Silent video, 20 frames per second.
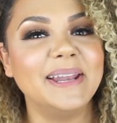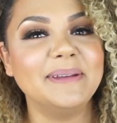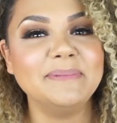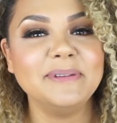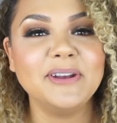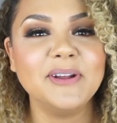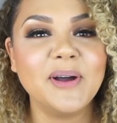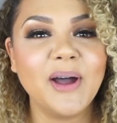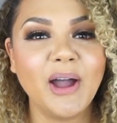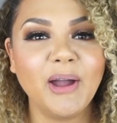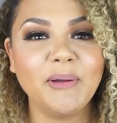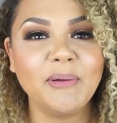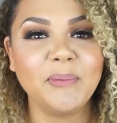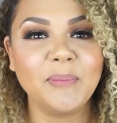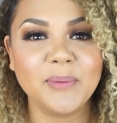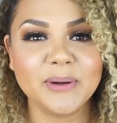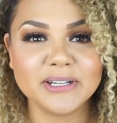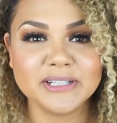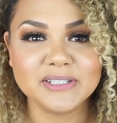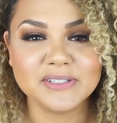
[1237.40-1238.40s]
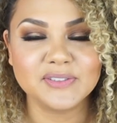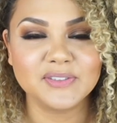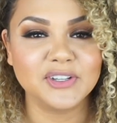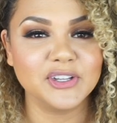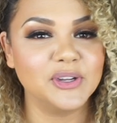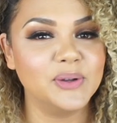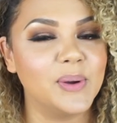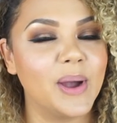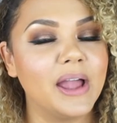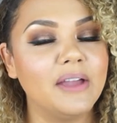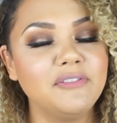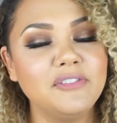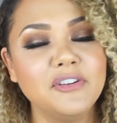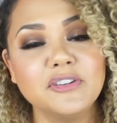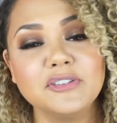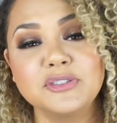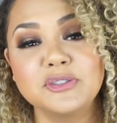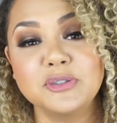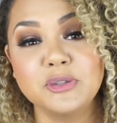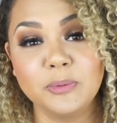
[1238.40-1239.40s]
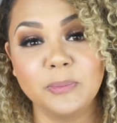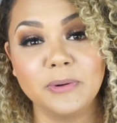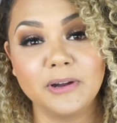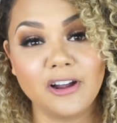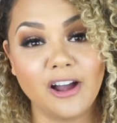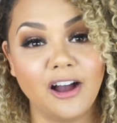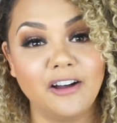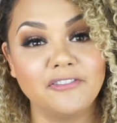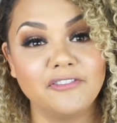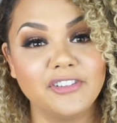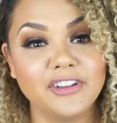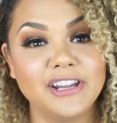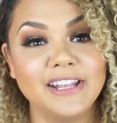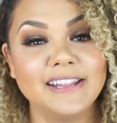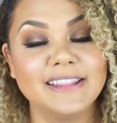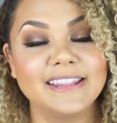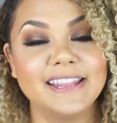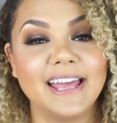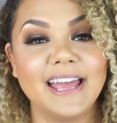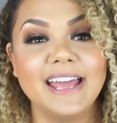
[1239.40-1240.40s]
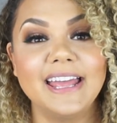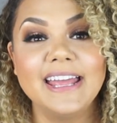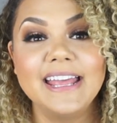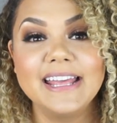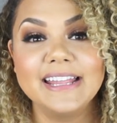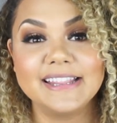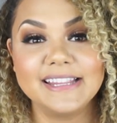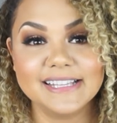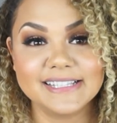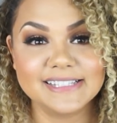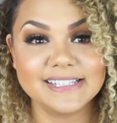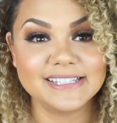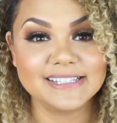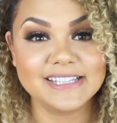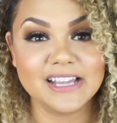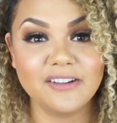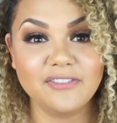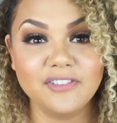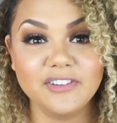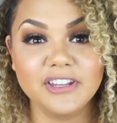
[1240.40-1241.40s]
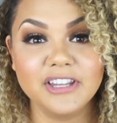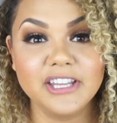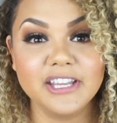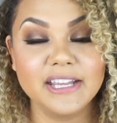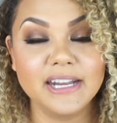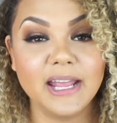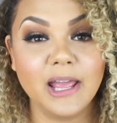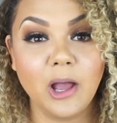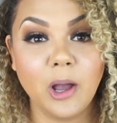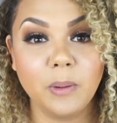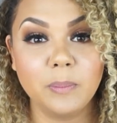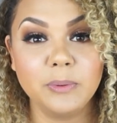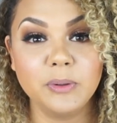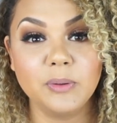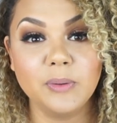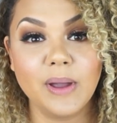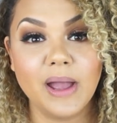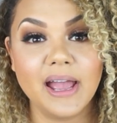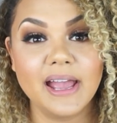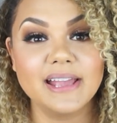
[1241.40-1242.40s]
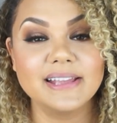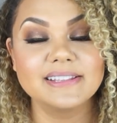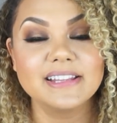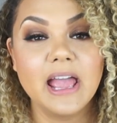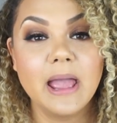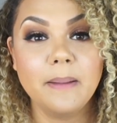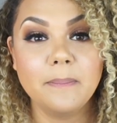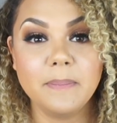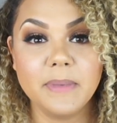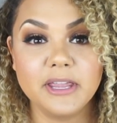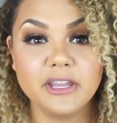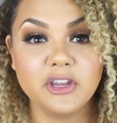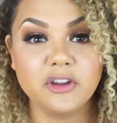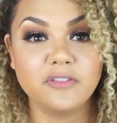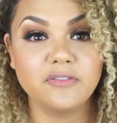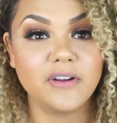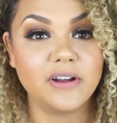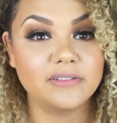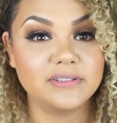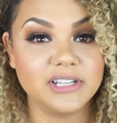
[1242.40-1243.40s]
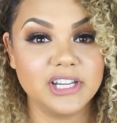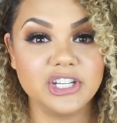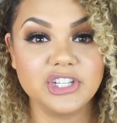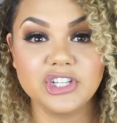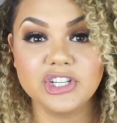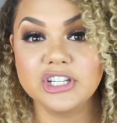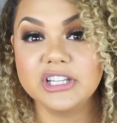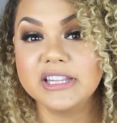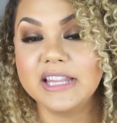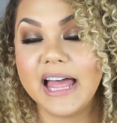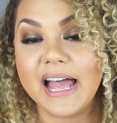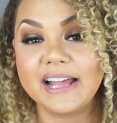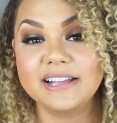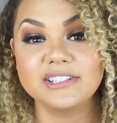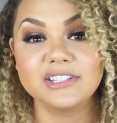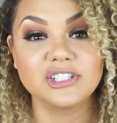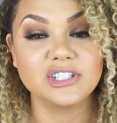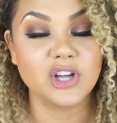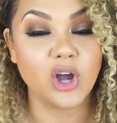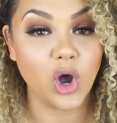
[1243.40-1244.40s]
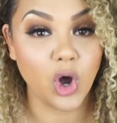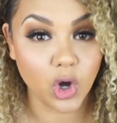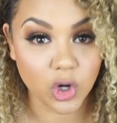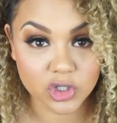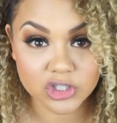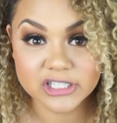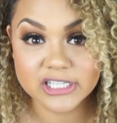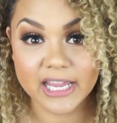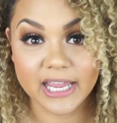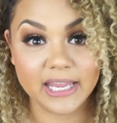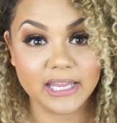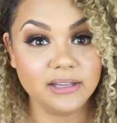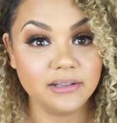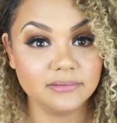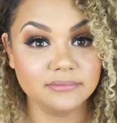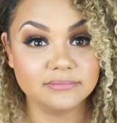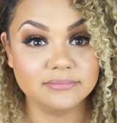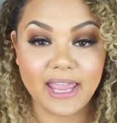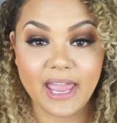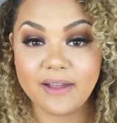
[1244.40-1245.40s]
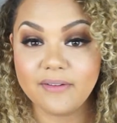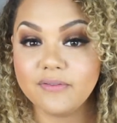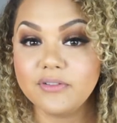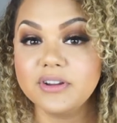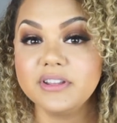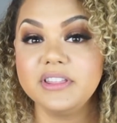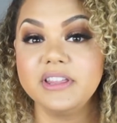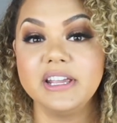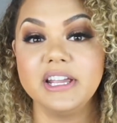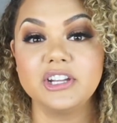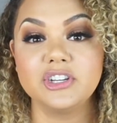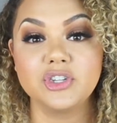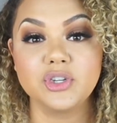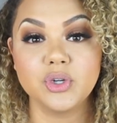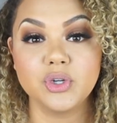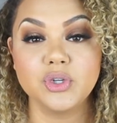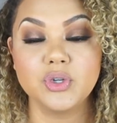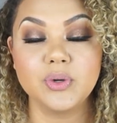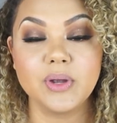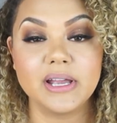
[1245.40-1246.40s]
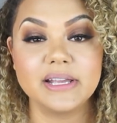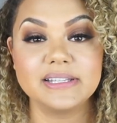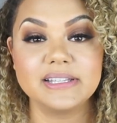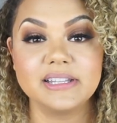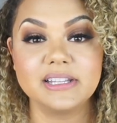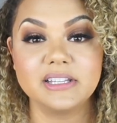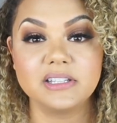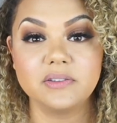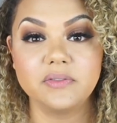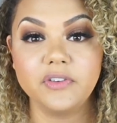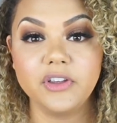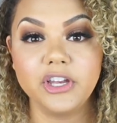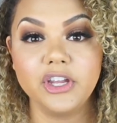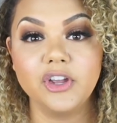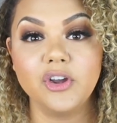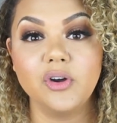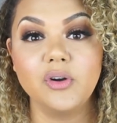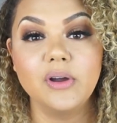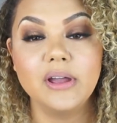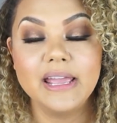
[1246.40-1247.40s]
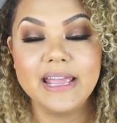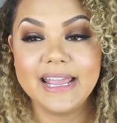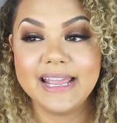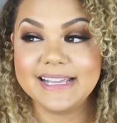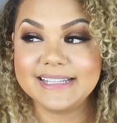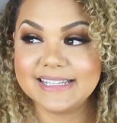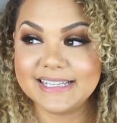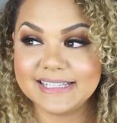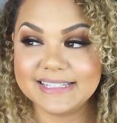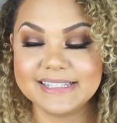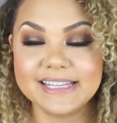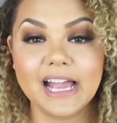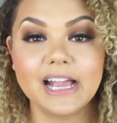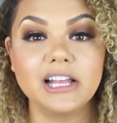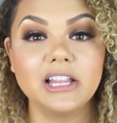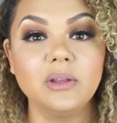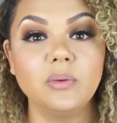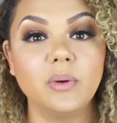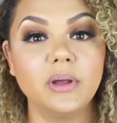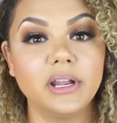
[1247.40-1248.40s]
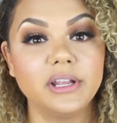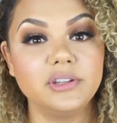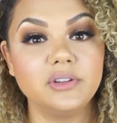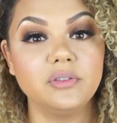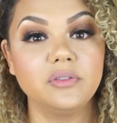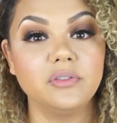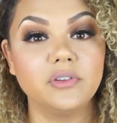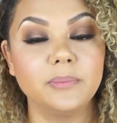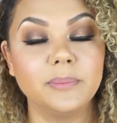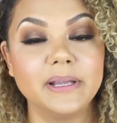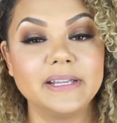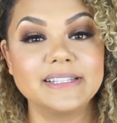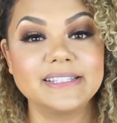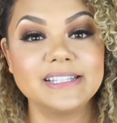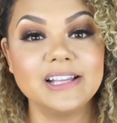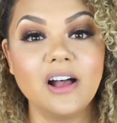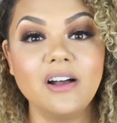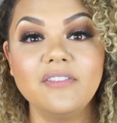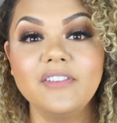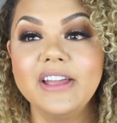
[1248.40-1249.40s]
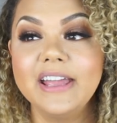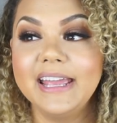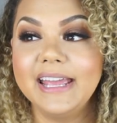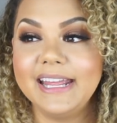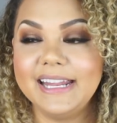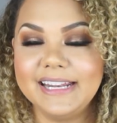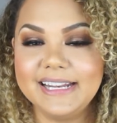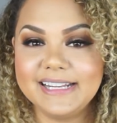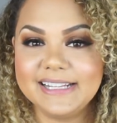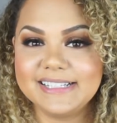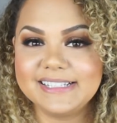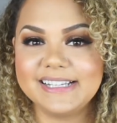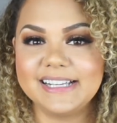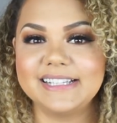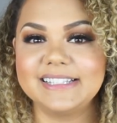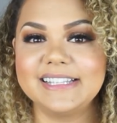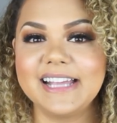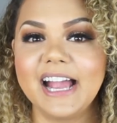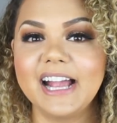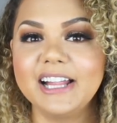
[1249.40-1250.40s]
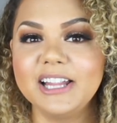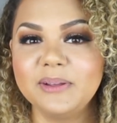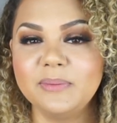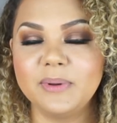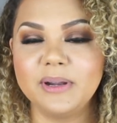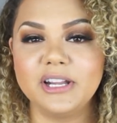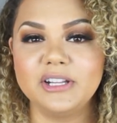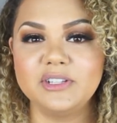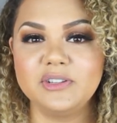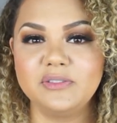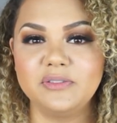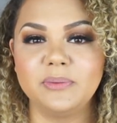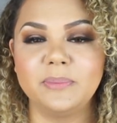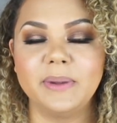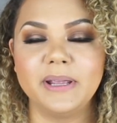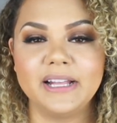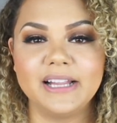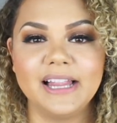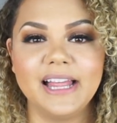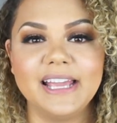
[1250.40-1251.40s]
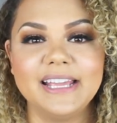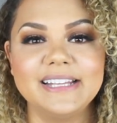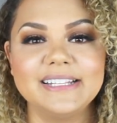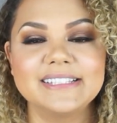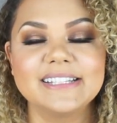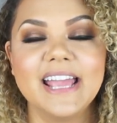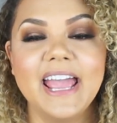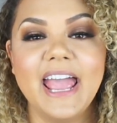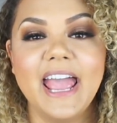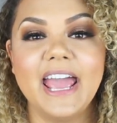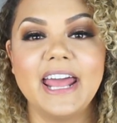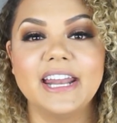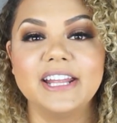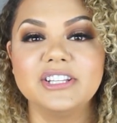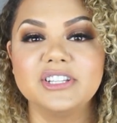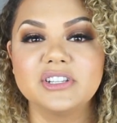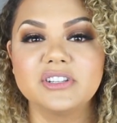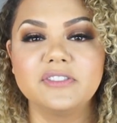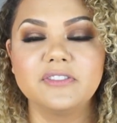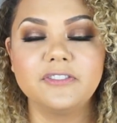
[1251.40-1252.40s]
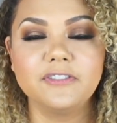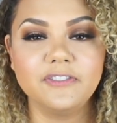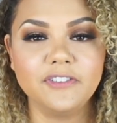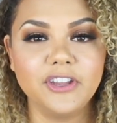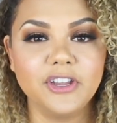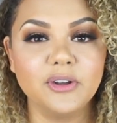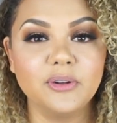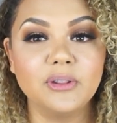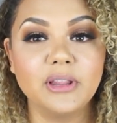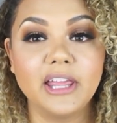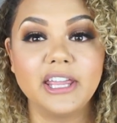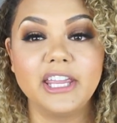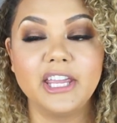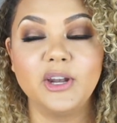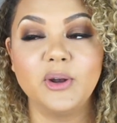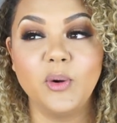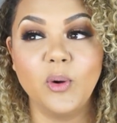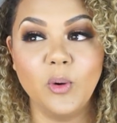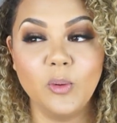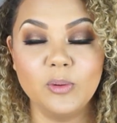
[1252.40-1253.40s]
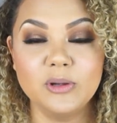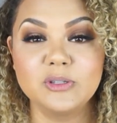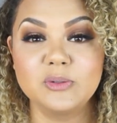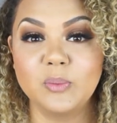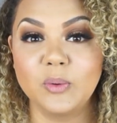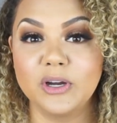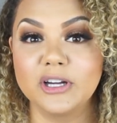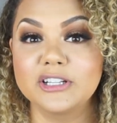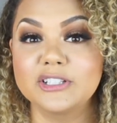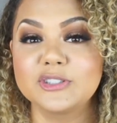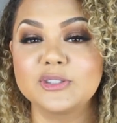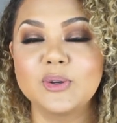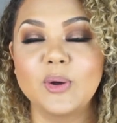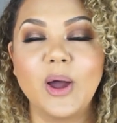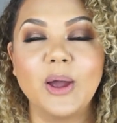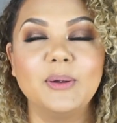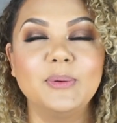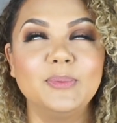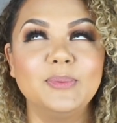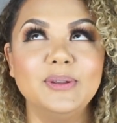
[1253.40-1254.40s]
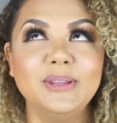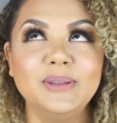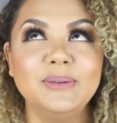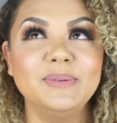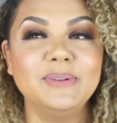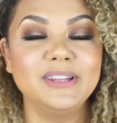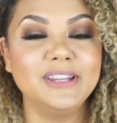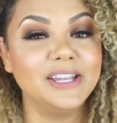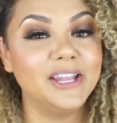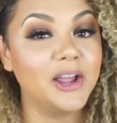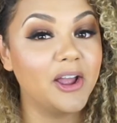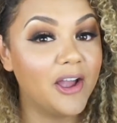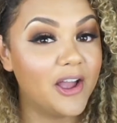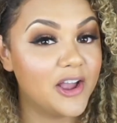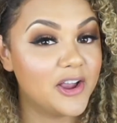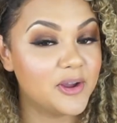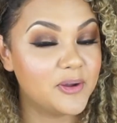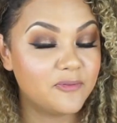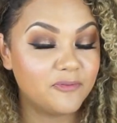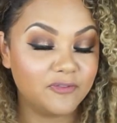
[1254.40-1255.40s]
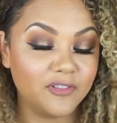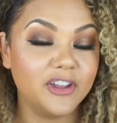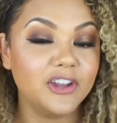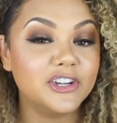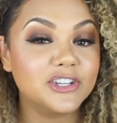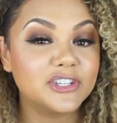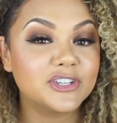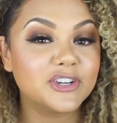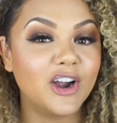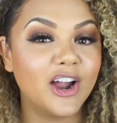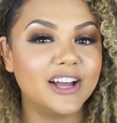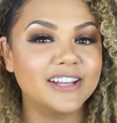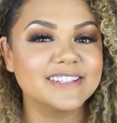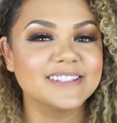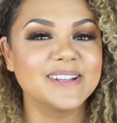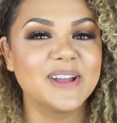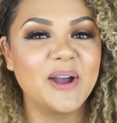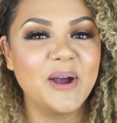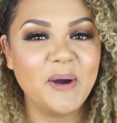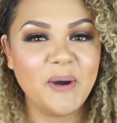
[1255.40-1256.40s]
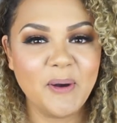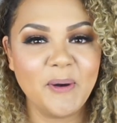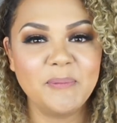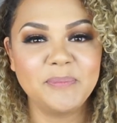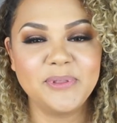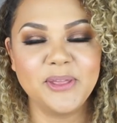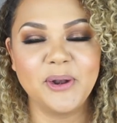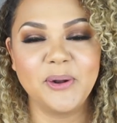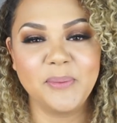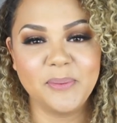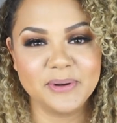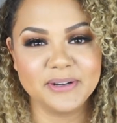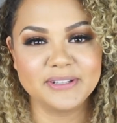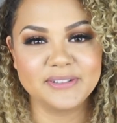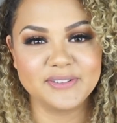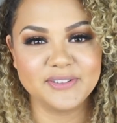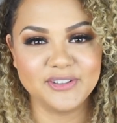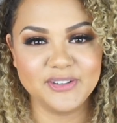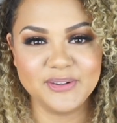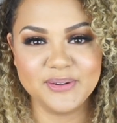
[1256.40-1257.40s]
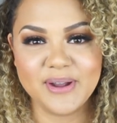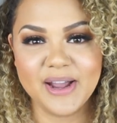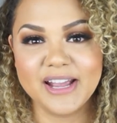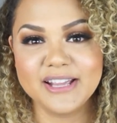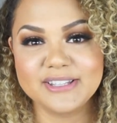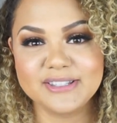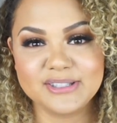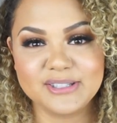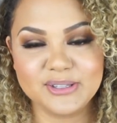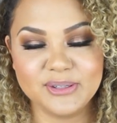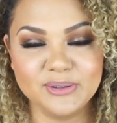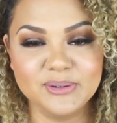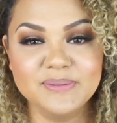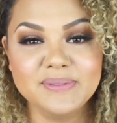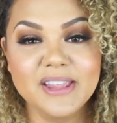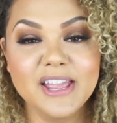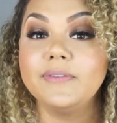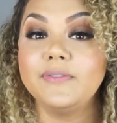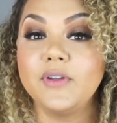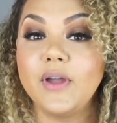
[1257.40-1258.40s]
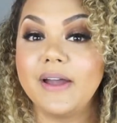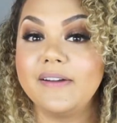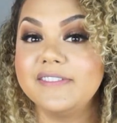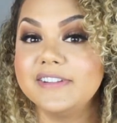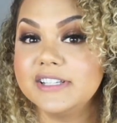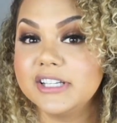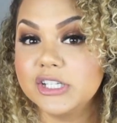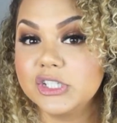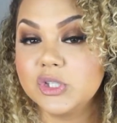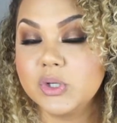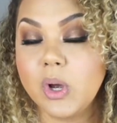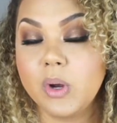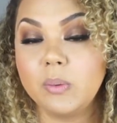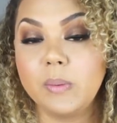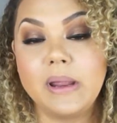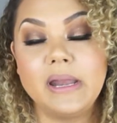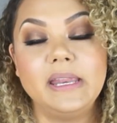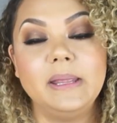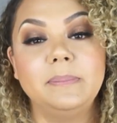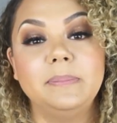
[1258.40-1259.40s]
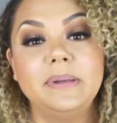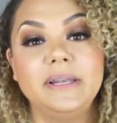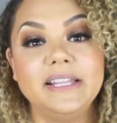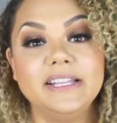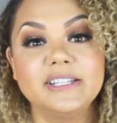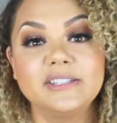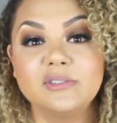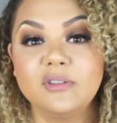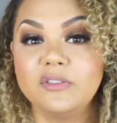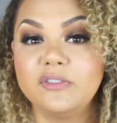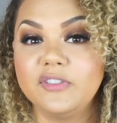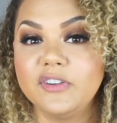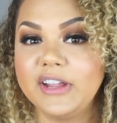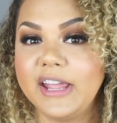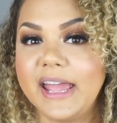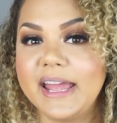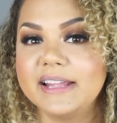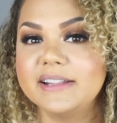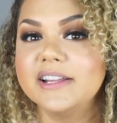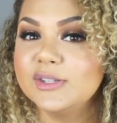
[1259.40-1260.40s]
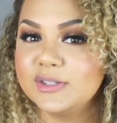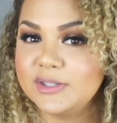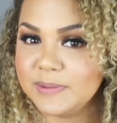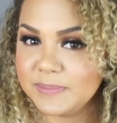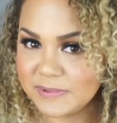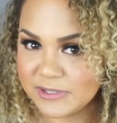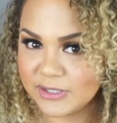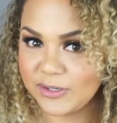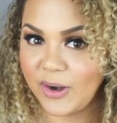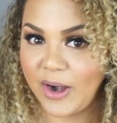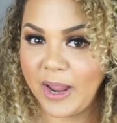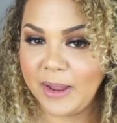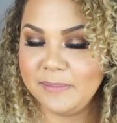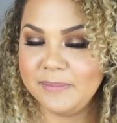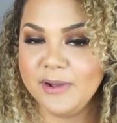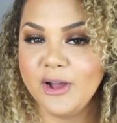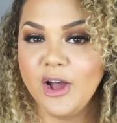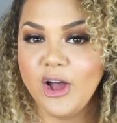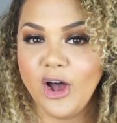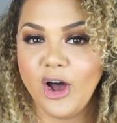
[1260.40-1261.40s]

let me know how it works for you. I feel super confident that this is definitely going to help you guys make your foundation last all day. Everything I showed you guys in this video is exactly what I do for myself, and it is exactly what I do for my clients, and I just feel like it always works. So I really, fingers crossed, hope that it works for you guys too. If you haven't done so already, please don't forget to subscribe.